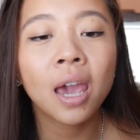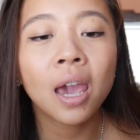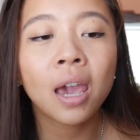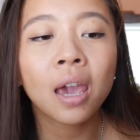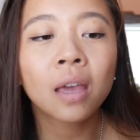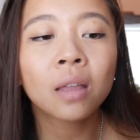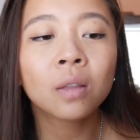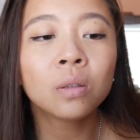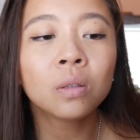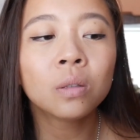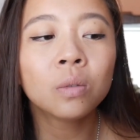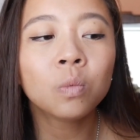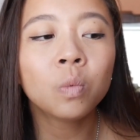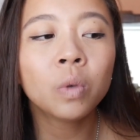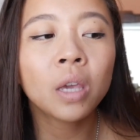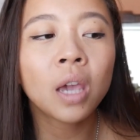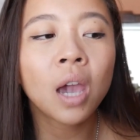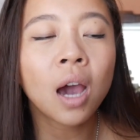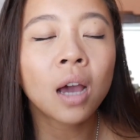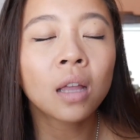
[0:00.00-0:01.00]
And
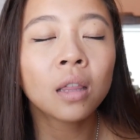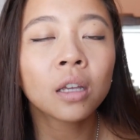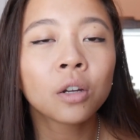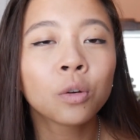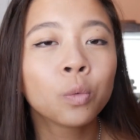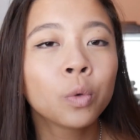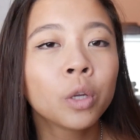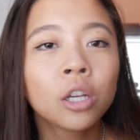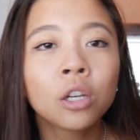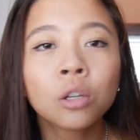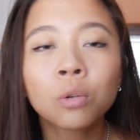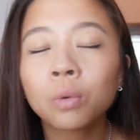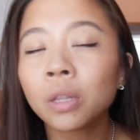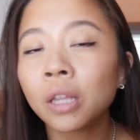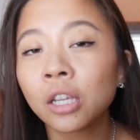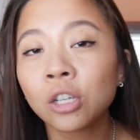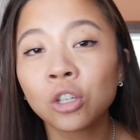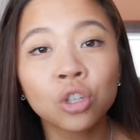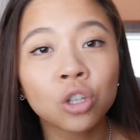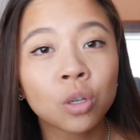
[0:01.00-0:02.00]
we had like a really good
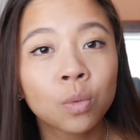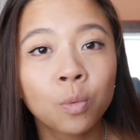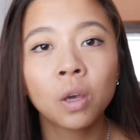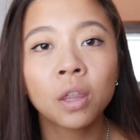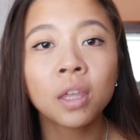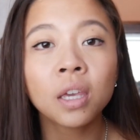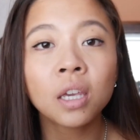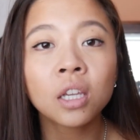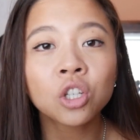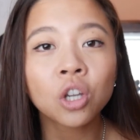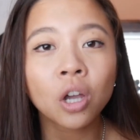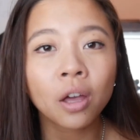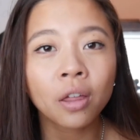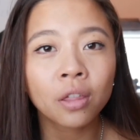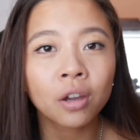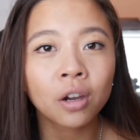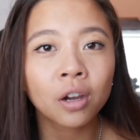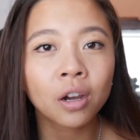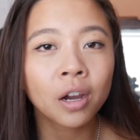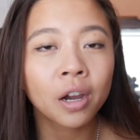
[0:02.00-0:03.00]
relationship with each
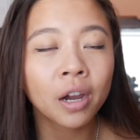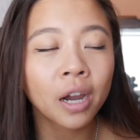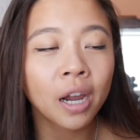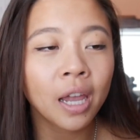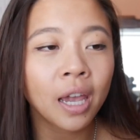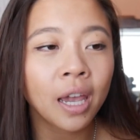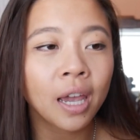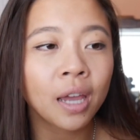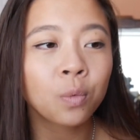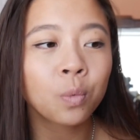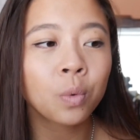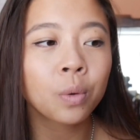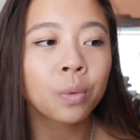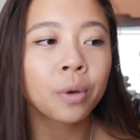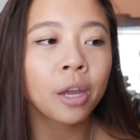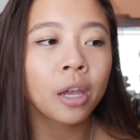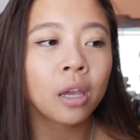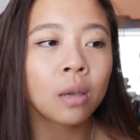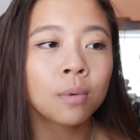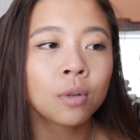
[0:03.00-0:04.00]
other, and we
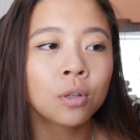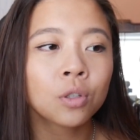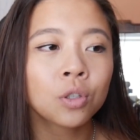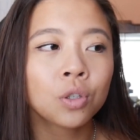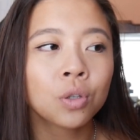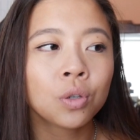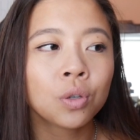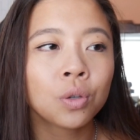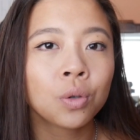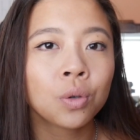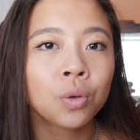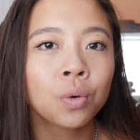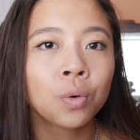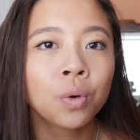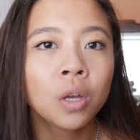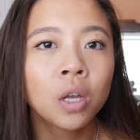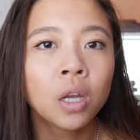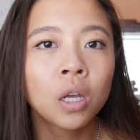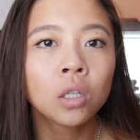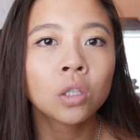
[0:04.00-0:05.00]
were able
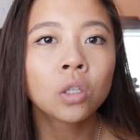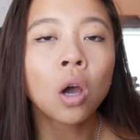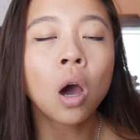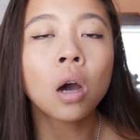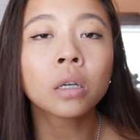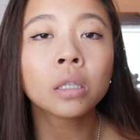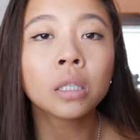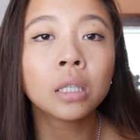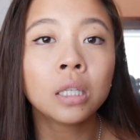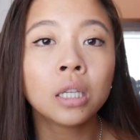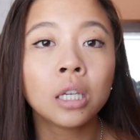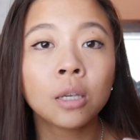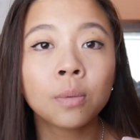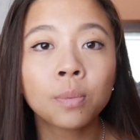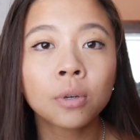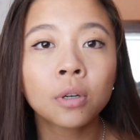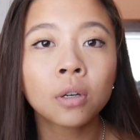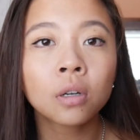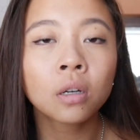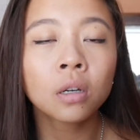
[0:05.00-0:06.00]
to talk
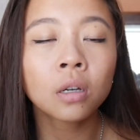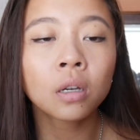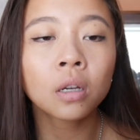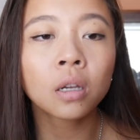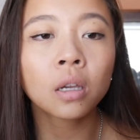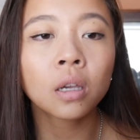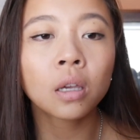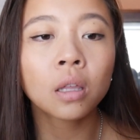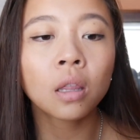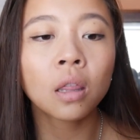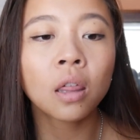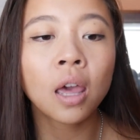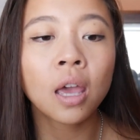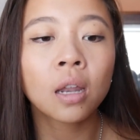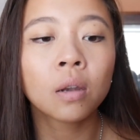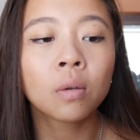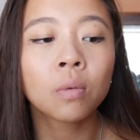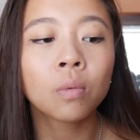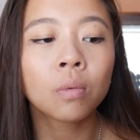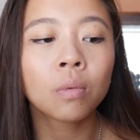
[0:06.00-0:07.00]
deeper
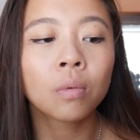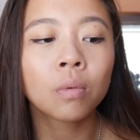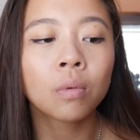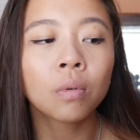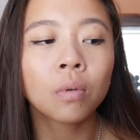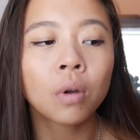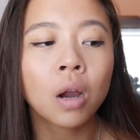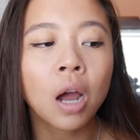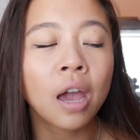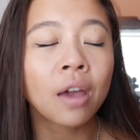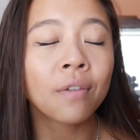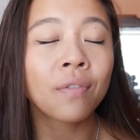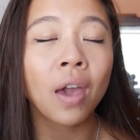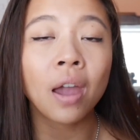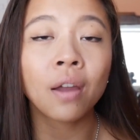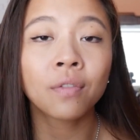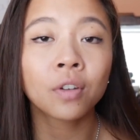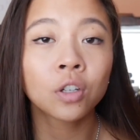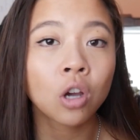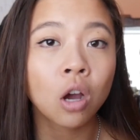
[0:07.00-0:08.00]
than I have
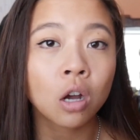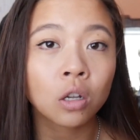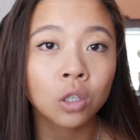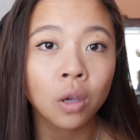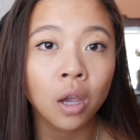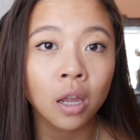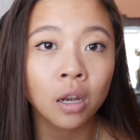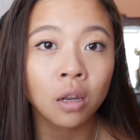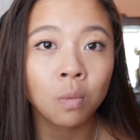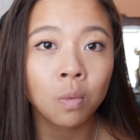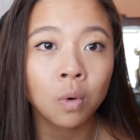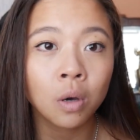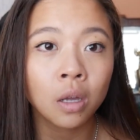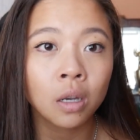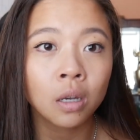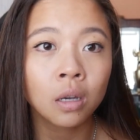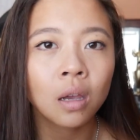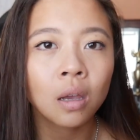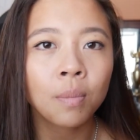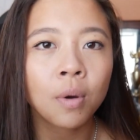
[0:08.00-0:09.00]
ever talked to anyone.